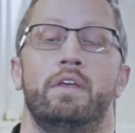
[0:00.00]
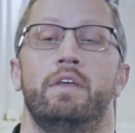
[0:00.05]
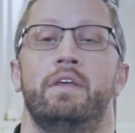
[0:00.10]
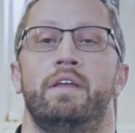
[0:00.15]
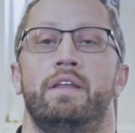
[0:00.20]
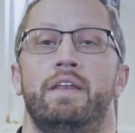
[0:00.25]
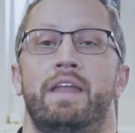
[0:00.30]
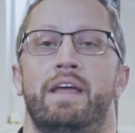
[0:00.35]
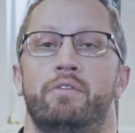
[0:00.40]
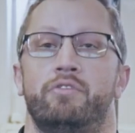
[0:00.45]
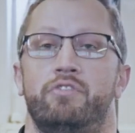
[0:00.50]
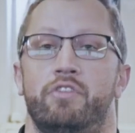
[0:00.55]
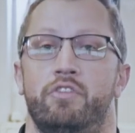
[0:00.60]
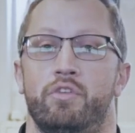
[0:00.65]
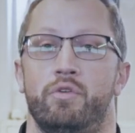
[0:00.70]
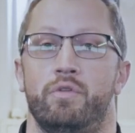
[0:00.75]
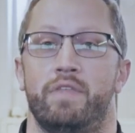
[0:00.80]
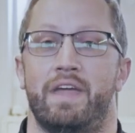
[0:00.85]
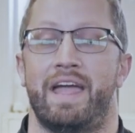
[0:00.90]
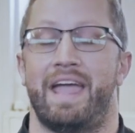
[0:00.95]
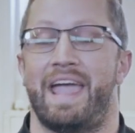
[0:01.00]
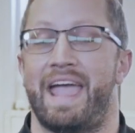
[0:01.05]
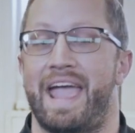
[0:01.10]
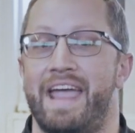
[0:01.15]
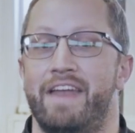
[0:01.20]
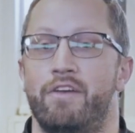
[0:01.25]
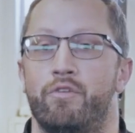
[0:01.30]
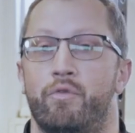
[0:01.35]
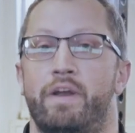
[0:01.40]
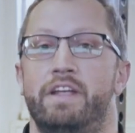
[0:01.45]
Now to do that,
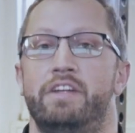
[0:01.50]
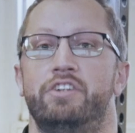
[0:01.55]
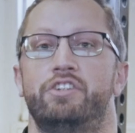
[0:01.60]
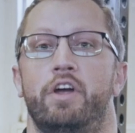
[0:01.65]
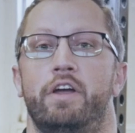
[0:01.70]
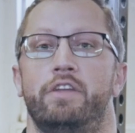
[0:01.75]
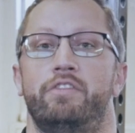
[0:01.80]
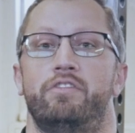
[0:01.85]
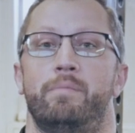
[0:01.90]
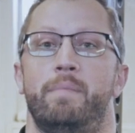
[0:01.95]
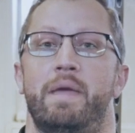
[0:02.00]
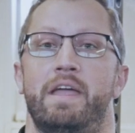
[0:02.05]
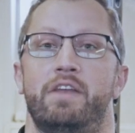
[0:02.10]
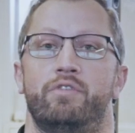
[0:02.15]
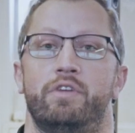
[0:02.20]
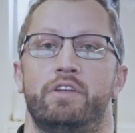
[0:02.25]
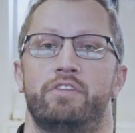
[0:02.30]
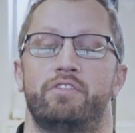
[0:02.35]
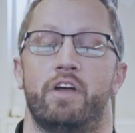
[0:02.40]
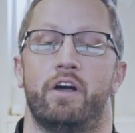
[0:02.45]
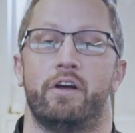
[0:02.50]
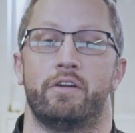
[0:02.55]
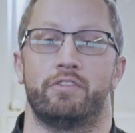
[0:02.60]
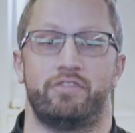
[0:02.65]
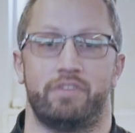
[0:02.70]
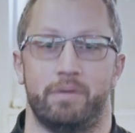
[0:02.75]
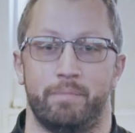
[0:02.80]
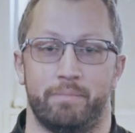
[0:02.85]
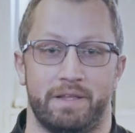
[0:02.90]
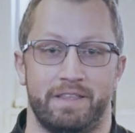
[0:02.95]
end range isometrics are
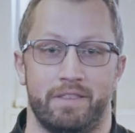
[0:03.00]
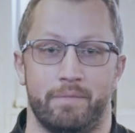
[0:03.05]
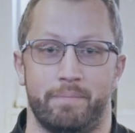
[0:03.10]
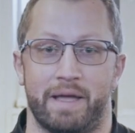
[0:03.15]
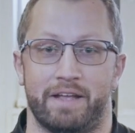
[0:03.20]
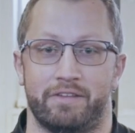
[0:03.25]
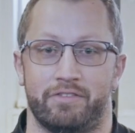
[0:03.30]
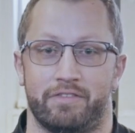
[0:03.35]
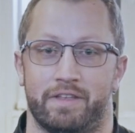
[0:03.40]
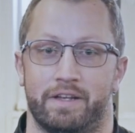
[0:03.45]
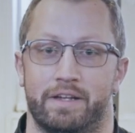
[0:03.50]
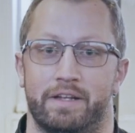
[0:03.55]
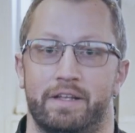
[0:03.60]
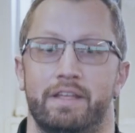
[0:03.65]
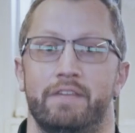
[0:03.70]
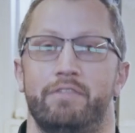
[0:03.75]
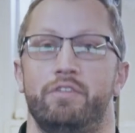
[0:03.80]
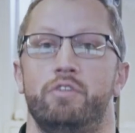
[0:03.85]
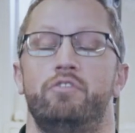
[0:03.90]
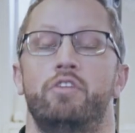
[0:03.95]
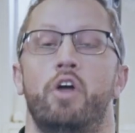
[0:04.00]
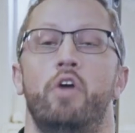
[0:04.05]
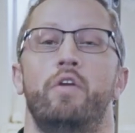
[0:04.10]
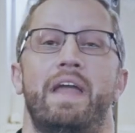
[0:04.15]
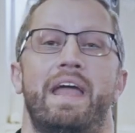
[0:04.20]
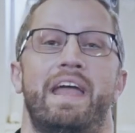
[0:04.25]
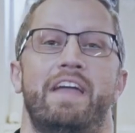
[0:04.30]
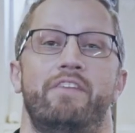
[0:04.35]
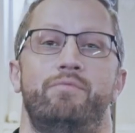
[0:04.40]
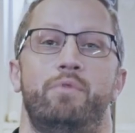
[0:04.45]
simply the best thing. If you don't
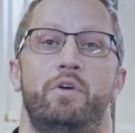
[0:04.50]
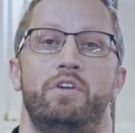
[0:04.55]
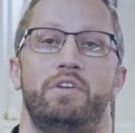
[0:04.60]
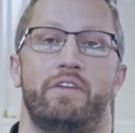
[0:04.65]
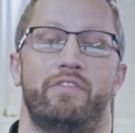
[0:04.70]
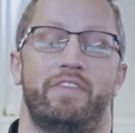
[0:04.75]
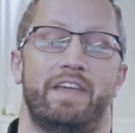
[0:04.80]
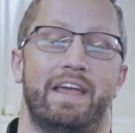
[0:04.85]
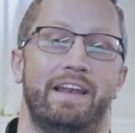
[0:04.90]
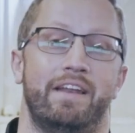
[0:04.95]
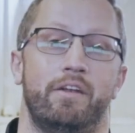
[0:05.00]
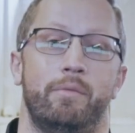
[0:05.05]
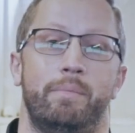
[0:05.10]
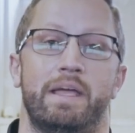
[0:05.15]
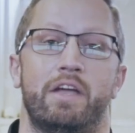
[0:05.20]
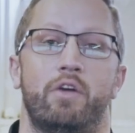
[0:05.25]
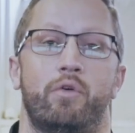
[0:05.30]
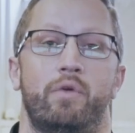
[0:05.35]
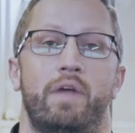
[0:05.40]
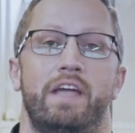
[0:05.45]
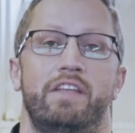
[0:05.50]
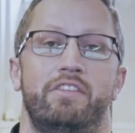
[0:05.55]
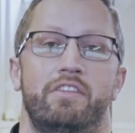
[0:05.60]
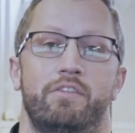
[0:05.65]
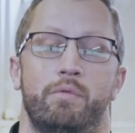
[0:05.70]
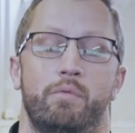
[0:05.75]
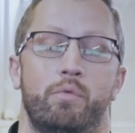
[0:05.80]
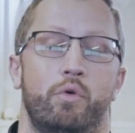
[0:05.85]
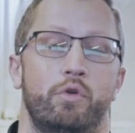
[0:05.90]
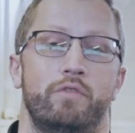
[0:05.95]
have one, you have to get a little bit creative
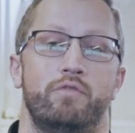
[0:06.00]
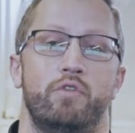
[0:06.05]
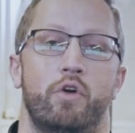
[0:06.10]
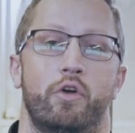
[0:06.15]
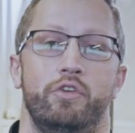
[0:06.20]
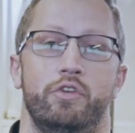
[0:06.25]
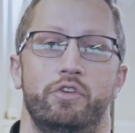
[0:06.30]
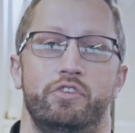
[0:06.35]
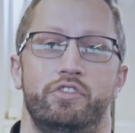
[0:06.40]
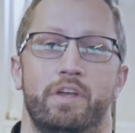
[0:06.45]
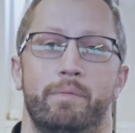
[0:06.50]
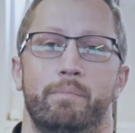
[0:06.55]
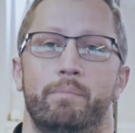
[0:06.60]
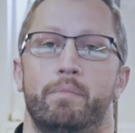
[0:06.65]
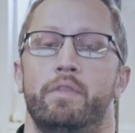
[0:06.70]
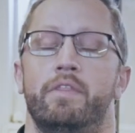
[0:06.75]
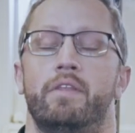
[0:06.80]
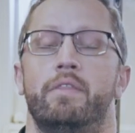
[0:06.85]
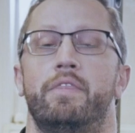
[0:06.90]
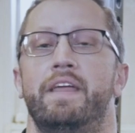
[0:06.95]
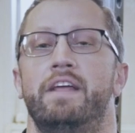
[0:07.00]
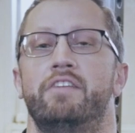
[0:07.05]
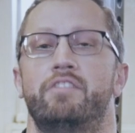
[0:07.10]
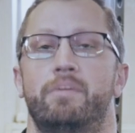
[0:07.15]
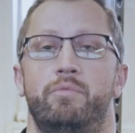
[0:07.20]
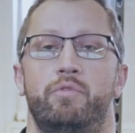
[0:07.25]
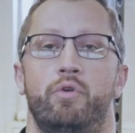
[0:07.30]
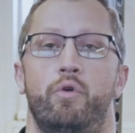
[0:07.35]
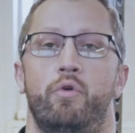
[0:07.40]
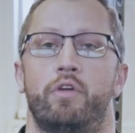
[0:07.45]
with what you've got in your gym. But the things
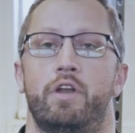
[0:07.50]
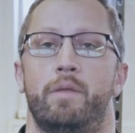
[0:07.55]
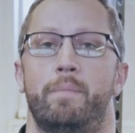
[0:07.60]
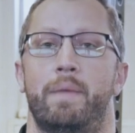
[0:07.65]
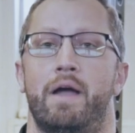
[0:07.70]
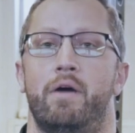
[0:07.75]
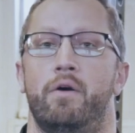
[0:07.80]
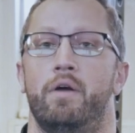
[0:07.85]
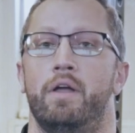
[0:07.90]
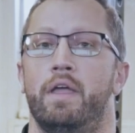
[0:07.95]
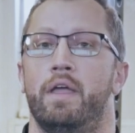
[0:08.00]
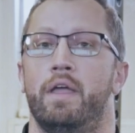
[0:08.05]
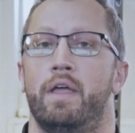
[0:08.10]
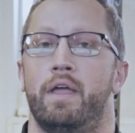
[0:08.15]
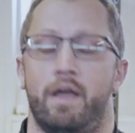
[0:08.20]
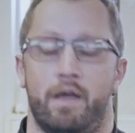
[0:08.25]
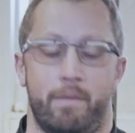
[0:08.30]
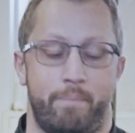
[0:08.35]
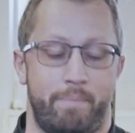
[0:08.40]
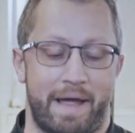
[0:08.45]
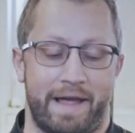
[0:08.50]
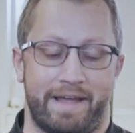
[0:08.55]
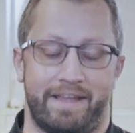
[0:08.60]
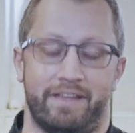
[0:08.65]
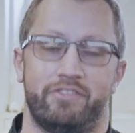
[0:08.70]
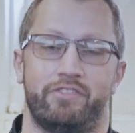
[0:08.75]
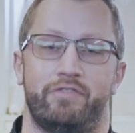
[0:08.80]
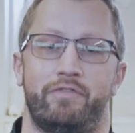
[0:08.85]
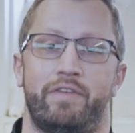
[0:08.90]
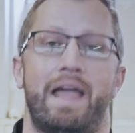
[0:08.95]
I'm talking about are
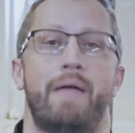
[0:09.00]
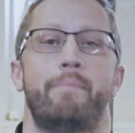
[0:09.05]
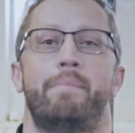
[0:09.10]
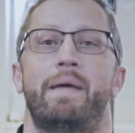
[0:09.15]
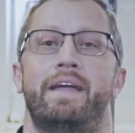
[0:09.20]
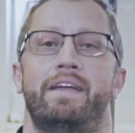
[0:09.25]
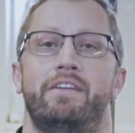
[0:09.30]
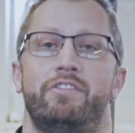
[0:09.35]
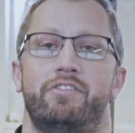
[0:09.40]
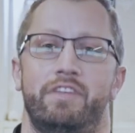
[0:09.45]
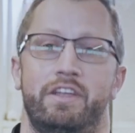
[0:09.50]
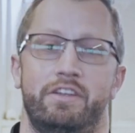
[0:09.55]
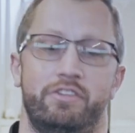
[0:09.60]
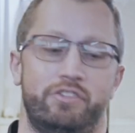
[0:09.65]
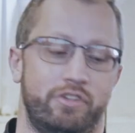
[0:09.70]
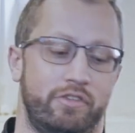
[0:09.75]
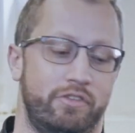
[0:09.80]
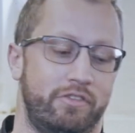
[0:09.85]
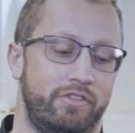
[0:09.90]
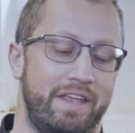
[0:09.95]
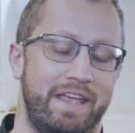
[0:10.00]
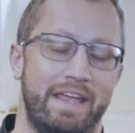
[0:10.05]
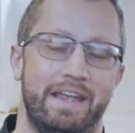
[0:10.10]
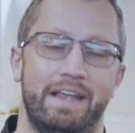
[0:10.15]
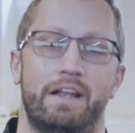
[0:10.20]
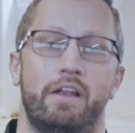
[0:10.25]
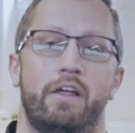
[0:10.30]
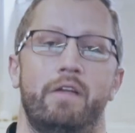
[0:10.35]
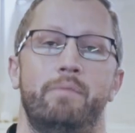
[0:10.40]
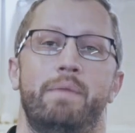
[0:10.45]
flat back extensions,
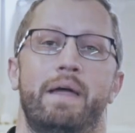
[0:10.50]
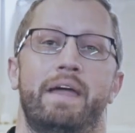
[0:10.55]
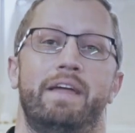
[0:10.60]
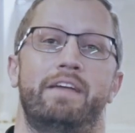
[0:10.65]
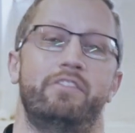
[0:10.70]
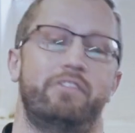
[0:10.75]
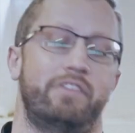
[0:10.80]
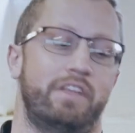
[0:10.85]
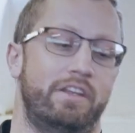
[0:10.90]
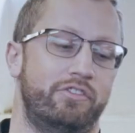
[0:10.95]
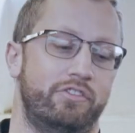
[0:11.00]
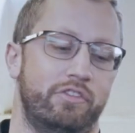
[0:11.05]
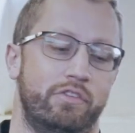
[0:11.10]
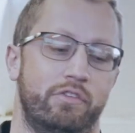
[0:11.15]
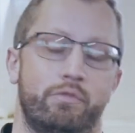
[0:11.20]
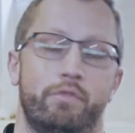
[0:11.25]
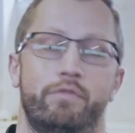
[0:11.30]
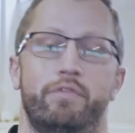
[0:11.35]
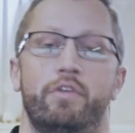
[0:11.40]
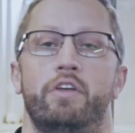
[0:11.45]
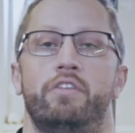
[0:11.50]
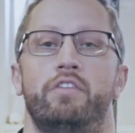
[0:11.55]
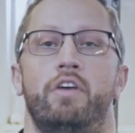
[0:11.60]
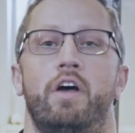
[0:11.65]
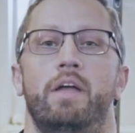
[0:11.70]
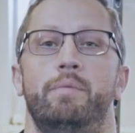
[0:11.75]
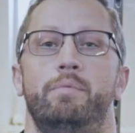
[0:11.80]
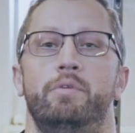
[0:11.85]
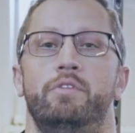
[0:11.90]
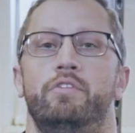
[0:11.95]
incline back extensions, reverse
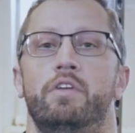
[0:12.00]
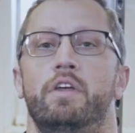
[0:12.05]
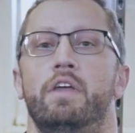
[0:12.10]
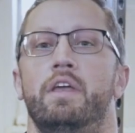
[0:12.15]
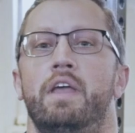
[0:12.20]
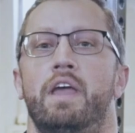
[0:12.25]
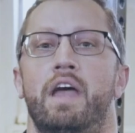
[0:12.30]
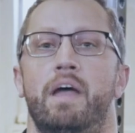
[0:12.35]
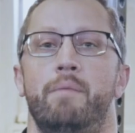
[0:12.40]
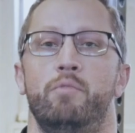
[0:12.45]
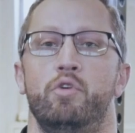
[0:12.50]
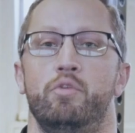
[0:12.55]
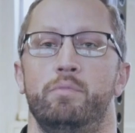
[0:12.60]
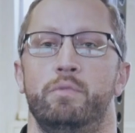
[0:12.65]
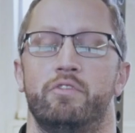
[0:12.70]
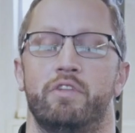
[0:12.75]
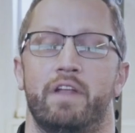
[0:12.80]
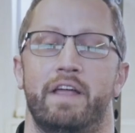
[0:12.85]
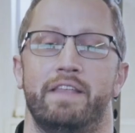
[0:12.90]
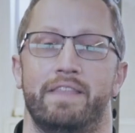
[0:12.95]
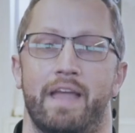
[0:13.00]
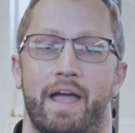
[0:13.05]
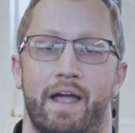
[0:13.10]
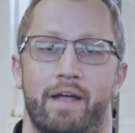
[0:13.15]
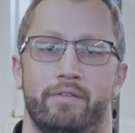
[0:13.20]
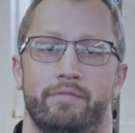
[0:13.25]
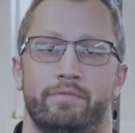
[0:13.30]
hypers, and movements like that.